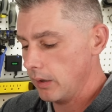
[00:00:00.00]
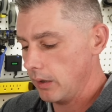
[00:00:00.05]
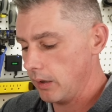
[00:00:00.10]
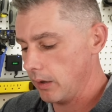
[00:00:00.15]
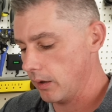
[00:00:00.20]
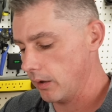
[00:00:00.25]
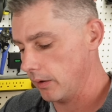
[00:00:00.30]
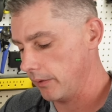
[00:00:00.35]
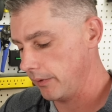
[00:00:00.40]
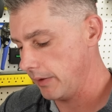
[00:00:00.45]

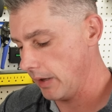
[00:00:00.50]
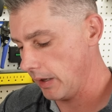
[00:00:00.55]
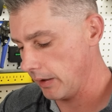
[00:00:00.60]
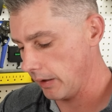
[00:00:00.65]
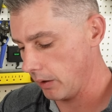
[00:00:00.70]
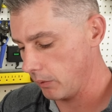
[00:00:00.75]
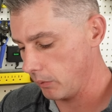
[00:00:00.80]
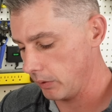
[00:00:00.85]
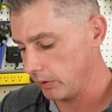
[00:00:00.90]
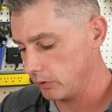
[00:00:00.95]
uh, then
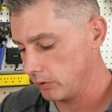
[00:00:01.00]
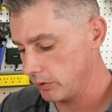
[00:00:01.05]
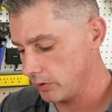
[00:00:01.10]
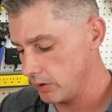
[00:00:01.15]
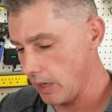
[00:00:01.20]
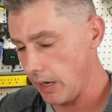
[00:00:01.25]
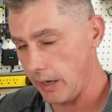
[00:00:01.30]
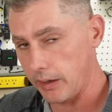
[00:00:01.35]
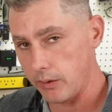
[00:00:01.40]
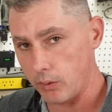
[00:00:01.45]
I would
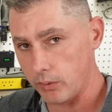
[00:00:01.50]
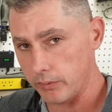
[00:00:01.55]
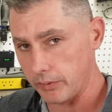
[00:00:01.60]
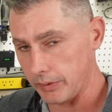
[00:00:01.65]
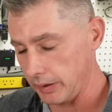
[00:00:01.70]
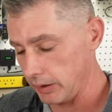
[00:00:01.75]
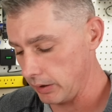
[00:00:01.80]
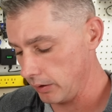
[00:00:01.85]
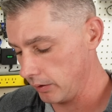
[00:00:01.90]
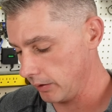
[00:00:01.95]
head
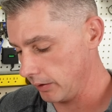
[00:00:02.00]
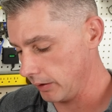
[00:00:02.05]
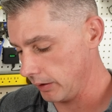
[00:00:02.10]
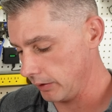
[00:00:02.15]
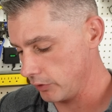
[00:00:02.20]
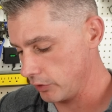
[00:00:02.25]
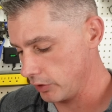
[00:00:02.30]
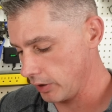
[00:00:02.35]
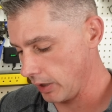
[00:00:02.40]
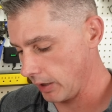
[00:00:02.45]
over here
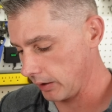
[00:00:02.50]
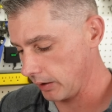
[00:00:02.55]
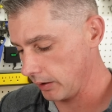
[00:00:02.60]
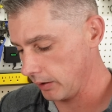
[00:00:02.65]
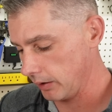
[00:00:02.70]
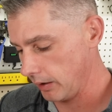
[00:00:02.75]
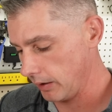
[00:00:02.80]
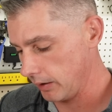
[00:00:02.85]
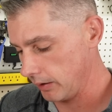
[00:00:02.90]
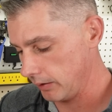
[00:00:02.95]
and check
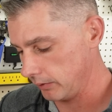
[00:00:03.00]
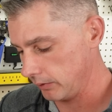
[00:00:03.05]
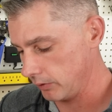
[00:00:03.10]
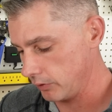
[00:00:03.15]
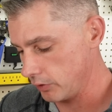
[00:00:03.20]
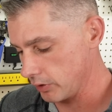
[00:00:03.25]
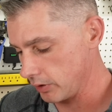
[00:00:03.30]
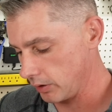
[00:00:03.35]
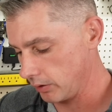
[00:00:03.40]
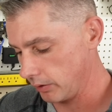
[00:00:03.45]
and
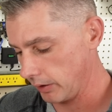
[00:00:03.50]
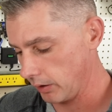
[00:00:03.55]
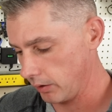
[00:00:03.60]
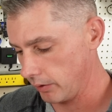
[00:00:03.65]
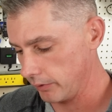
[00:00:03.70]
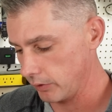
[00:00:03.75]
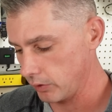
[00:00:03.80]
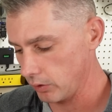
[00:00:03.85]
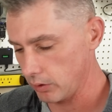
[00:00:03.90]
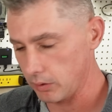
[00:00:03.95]
just click
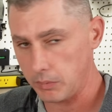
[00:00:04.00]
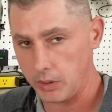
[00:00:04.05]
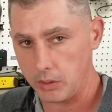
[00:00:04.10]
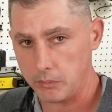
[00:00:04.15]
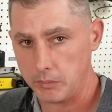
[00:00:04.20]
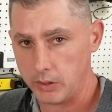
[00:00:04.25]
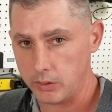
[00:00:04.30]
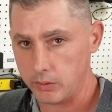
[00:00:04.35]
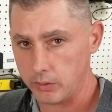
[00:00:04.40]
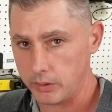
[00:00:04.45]
on turbo
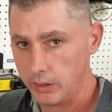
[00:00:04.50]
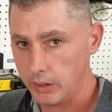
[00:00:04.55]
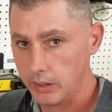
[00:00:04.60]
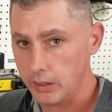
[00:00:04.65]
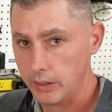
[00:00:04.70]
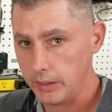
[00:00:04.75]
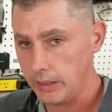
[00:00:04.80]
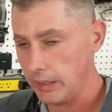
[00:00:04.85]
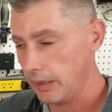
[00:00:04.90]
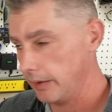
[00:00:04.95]
mode
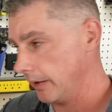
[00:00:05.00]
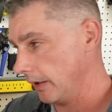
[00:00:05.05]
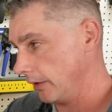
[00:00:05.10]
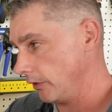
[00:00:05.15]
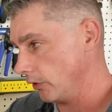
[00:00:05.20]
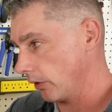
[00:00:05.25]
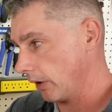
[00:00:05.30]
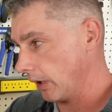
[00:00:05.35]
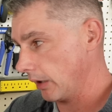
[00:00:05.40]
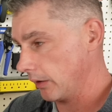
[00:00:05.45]
and then
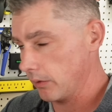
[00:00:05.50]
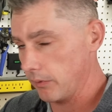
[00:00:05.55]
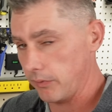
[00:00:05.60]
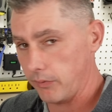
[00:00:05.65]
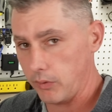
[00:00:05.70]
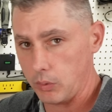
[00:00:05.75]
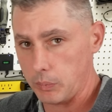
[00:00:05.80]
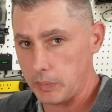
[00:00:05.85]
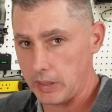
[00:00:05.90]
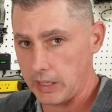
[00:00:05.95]
you'll get the
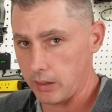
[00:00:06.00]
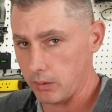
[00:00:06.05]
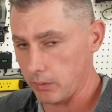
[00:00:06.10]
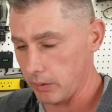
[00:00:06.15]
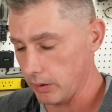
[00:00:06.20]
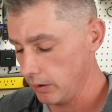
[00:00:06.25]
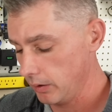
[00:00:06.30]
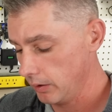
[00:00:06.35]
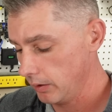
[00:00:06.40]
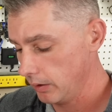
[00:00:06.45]
full
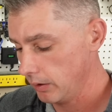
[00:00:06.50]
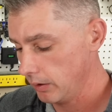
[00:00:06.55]
power.